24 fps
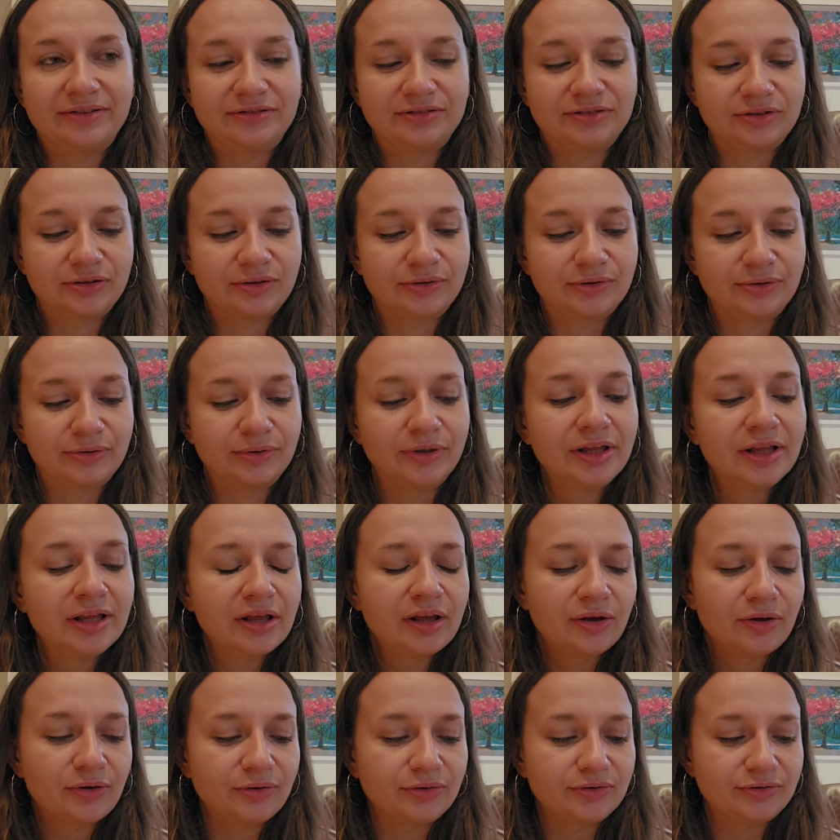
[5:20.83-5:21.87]
So
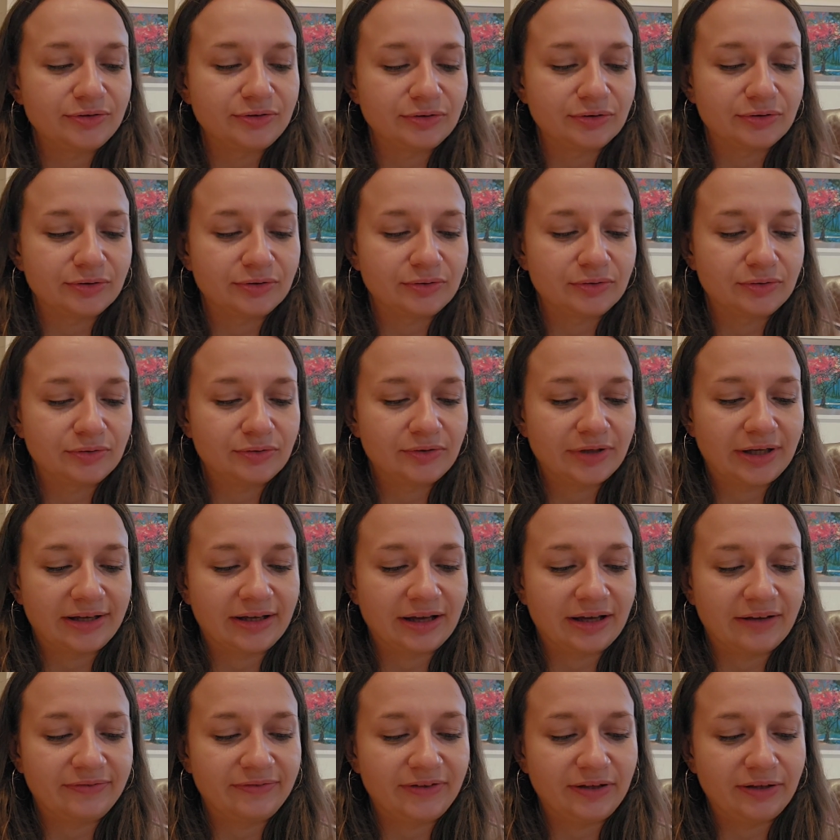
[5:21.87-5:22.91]
also, like,
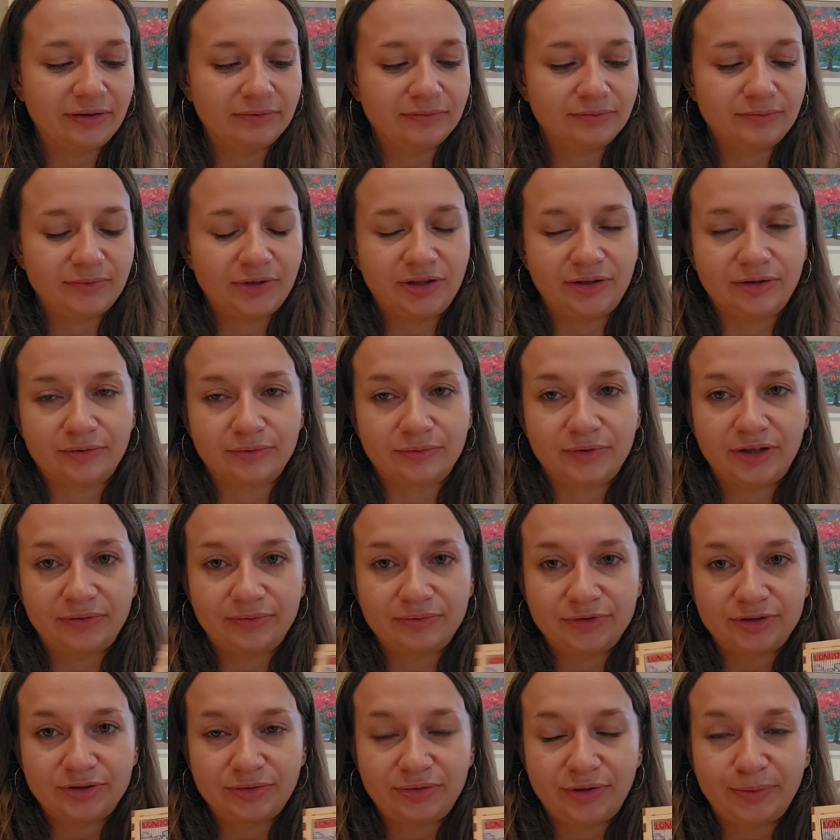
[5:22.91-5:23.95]
I think, you know,
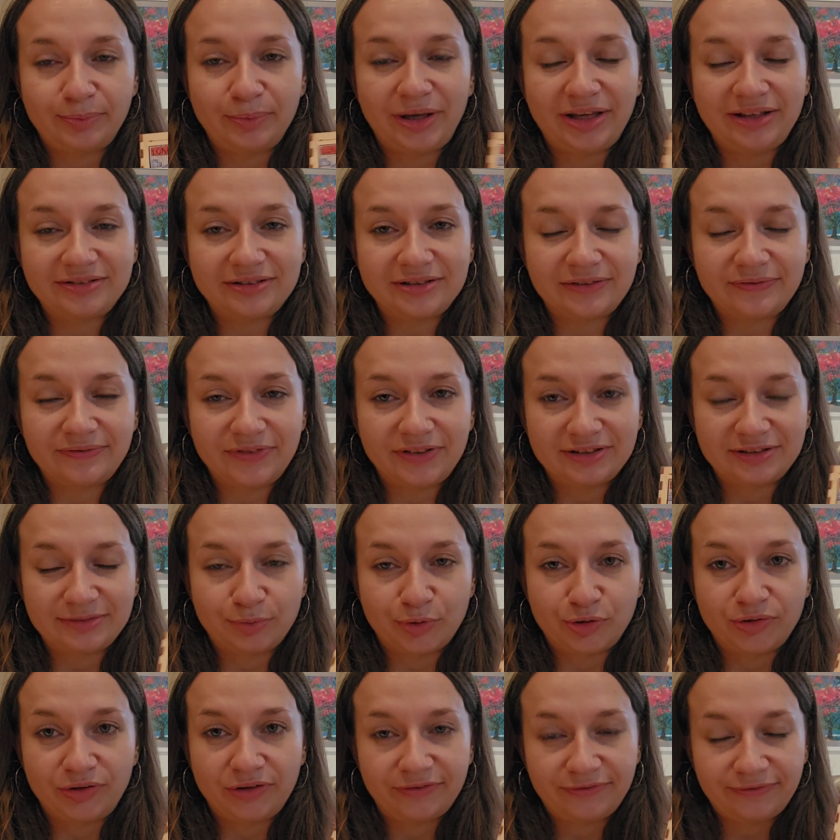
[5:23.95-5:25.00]
you make something
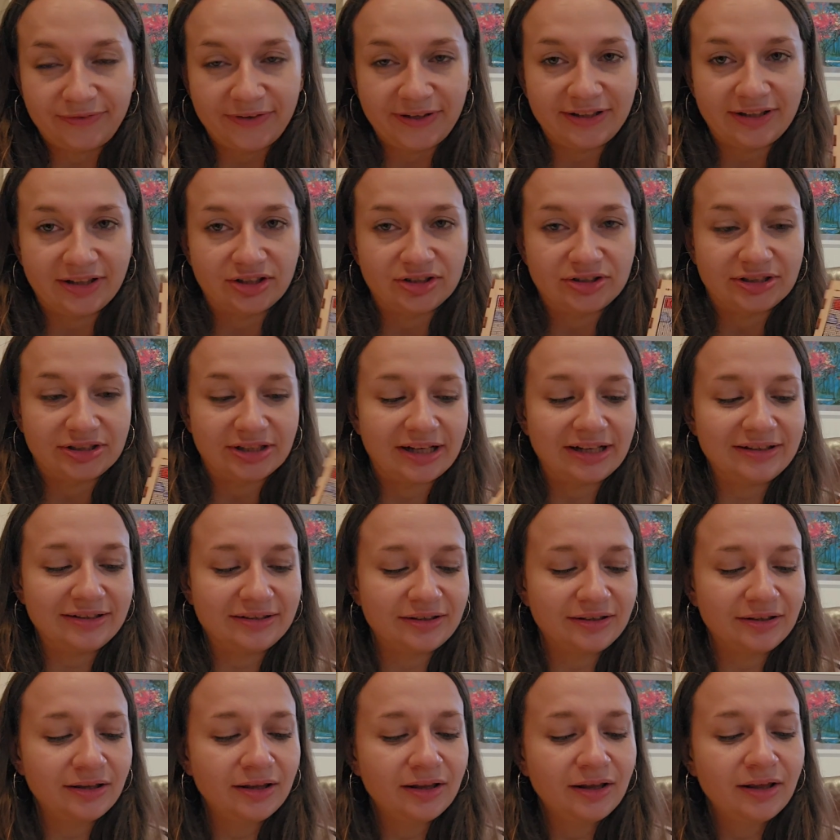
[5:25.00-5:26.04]
small, you finish
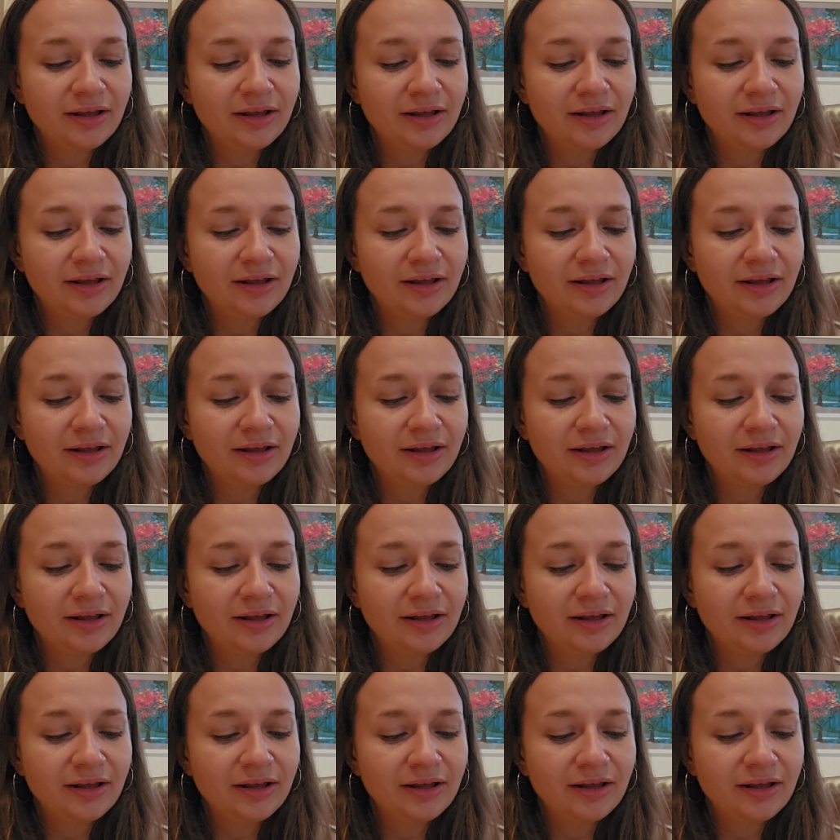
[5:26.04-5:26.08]
it,